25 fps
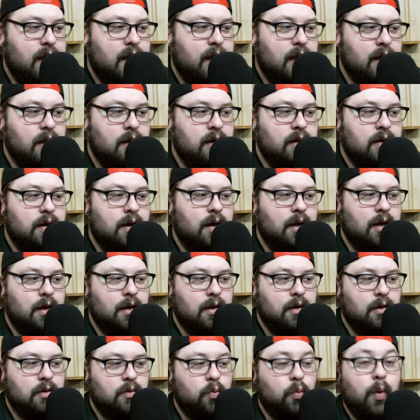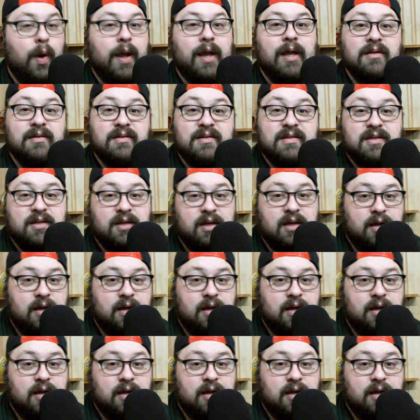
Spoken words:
and wait and